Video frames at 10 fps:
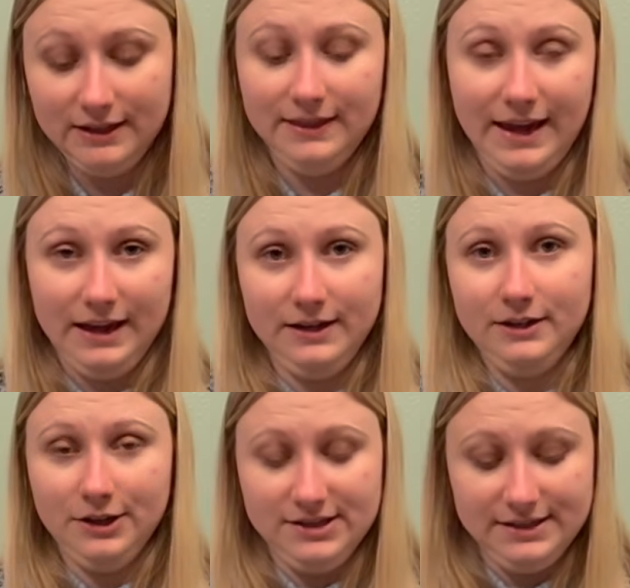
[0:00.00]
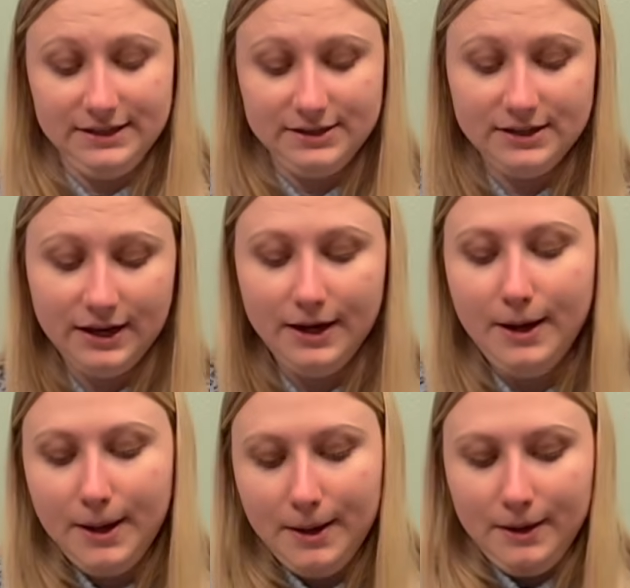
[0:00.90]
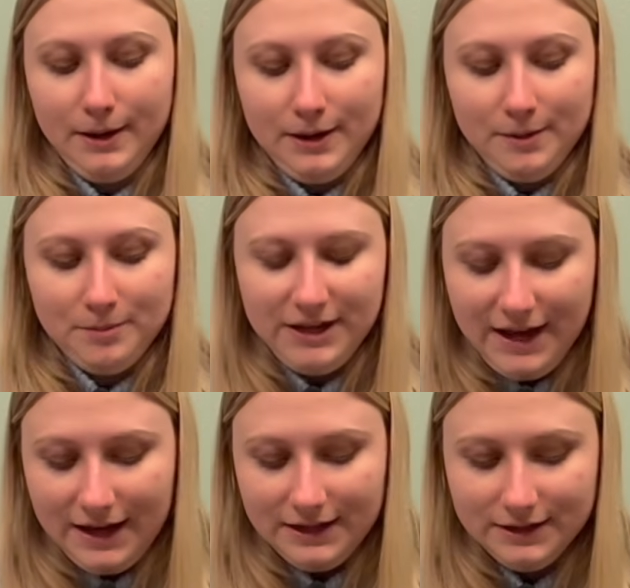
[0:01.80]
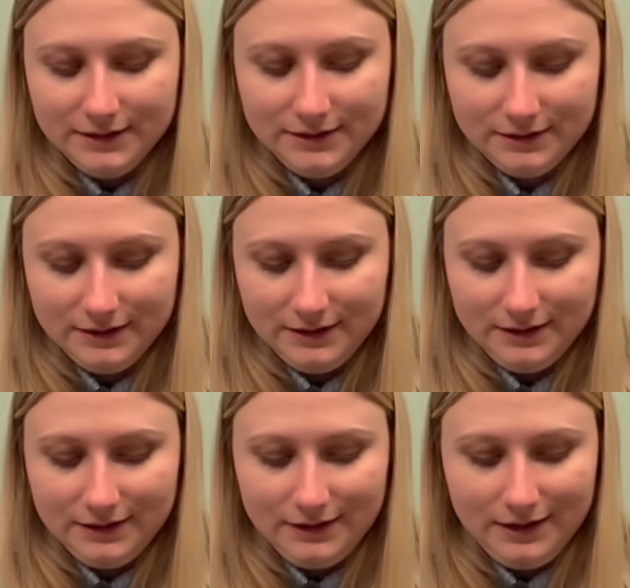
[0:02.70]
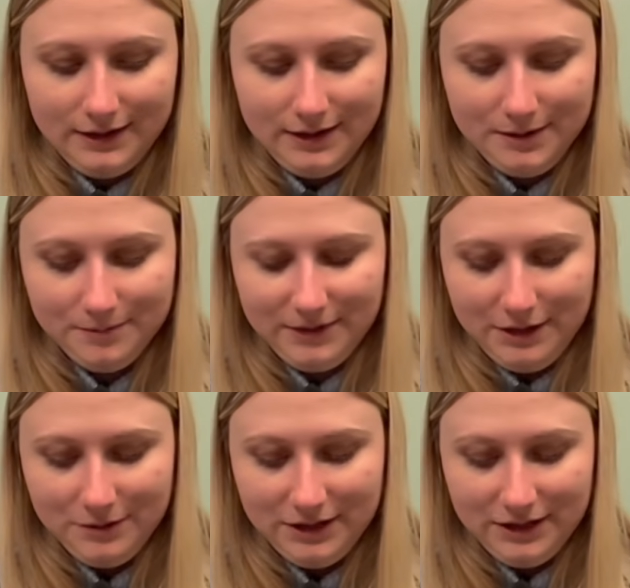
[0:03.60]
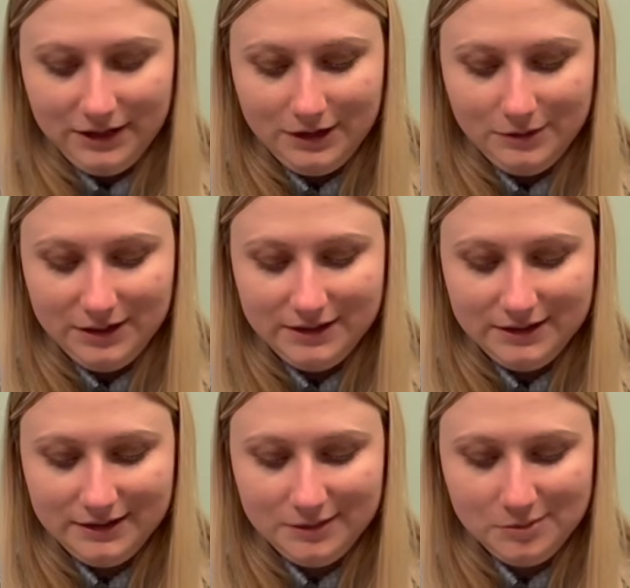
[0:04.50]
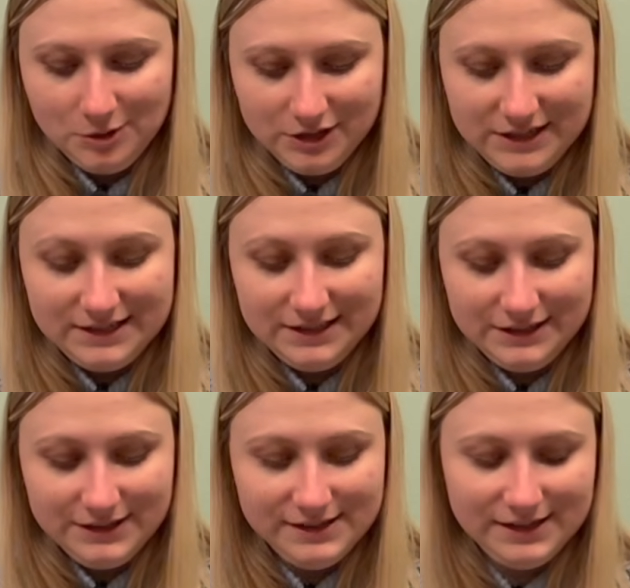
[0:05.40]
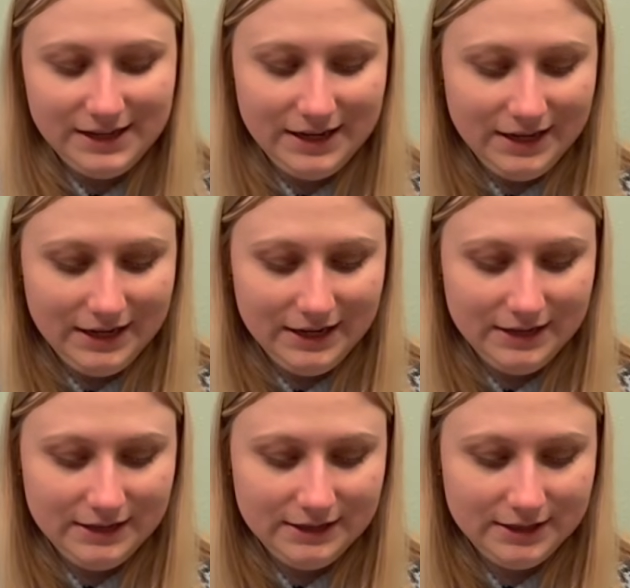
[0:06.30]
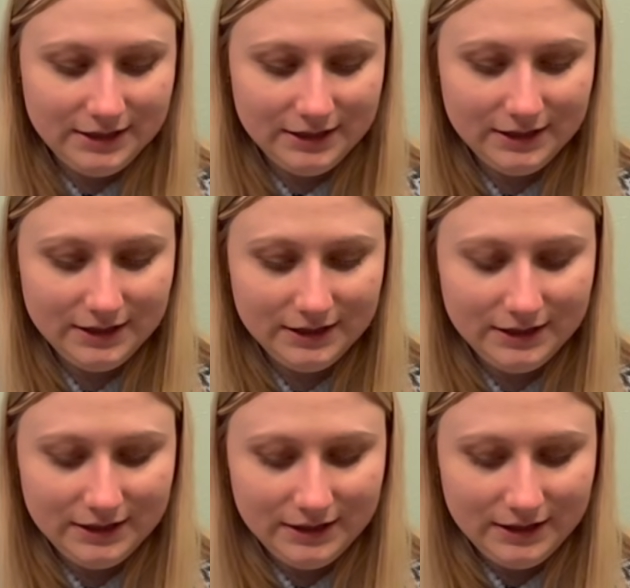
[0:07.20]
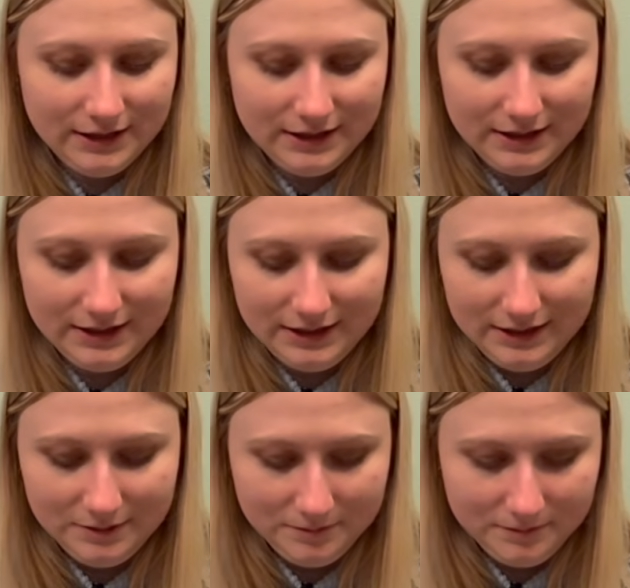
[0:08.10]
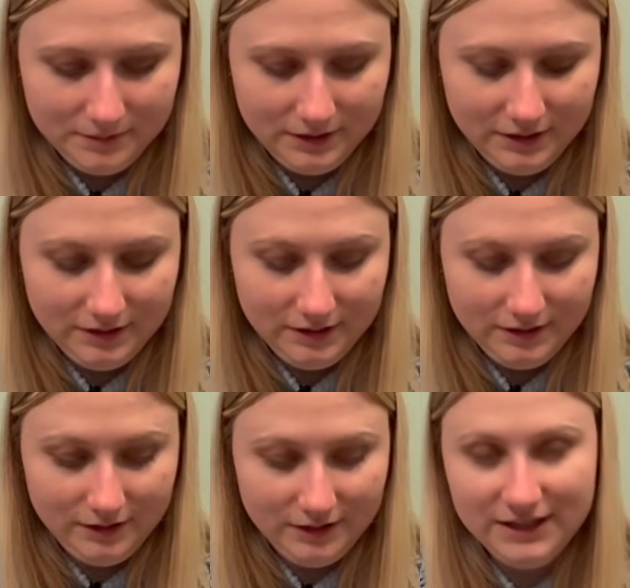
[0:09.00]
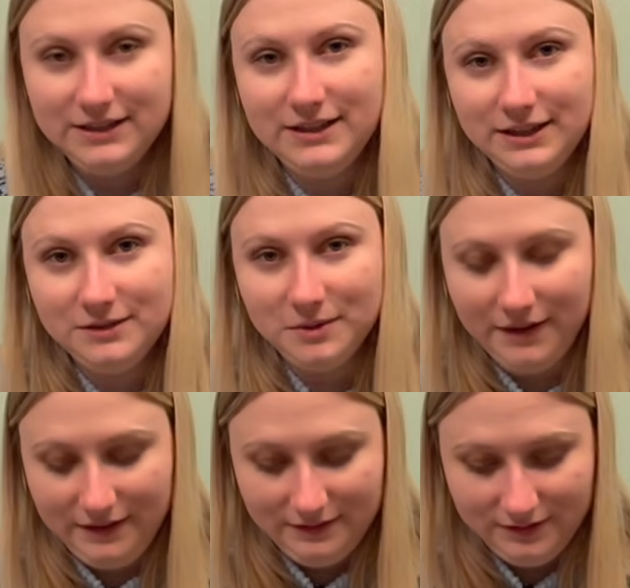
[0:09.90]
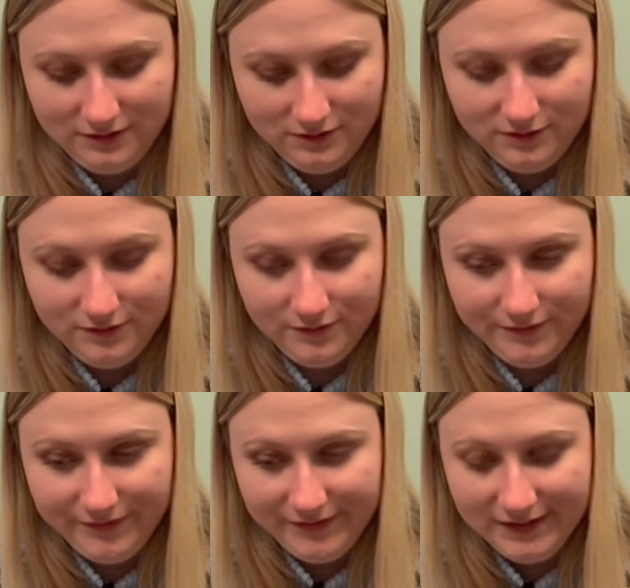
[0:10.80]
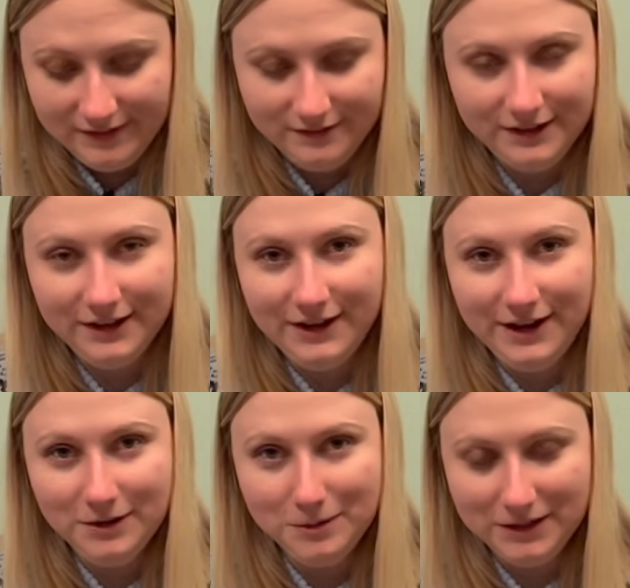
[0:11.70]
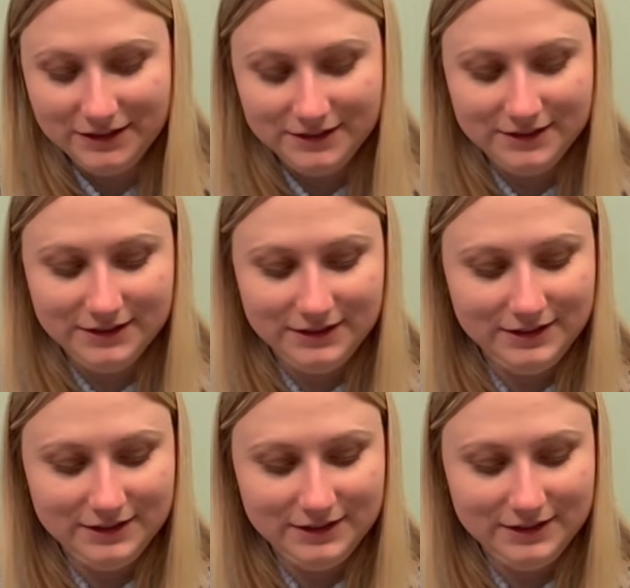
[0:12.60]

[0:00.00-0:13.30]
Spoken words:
in that consist. But yeah, now we're gonna go into more details, and I am gonna test run this and figure out how it works.